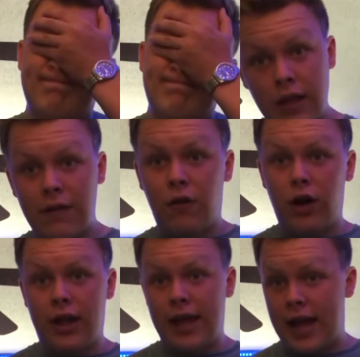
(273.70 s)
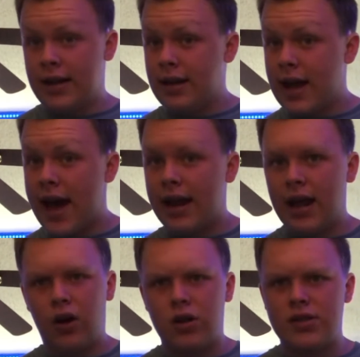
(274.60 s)
They fought again at
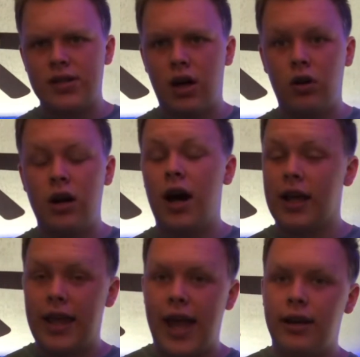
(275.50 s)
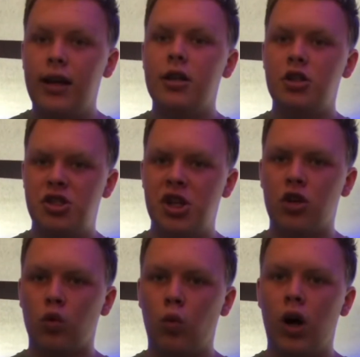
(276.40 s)
Hell in a Cell. Again,
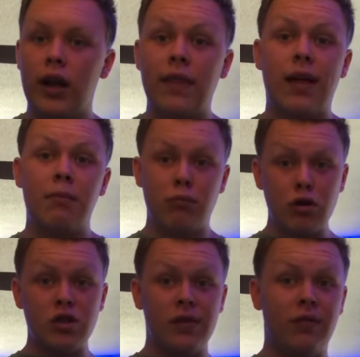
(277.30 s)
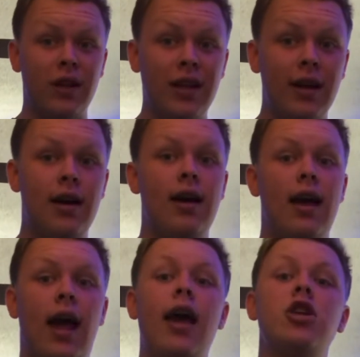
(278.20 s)
Jinder won. And then, mercifully,
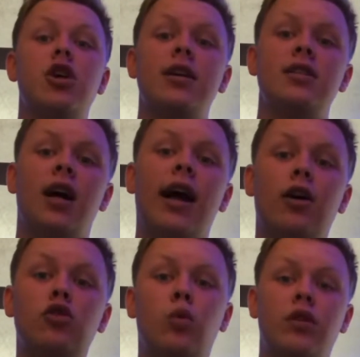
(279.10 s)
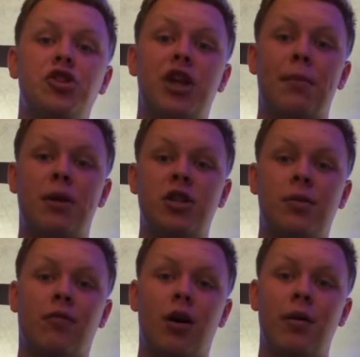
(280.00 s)
AJ Styles won the championship
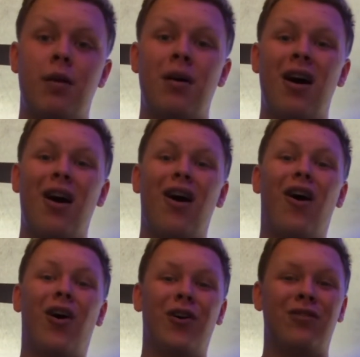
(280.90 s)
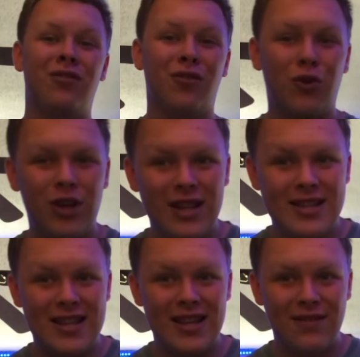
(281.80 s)
from him on free
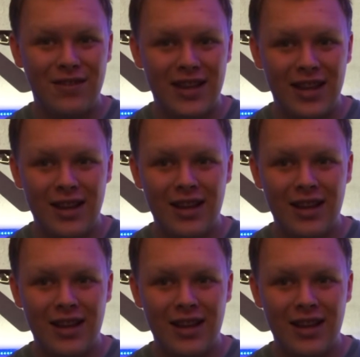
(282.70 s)
TV.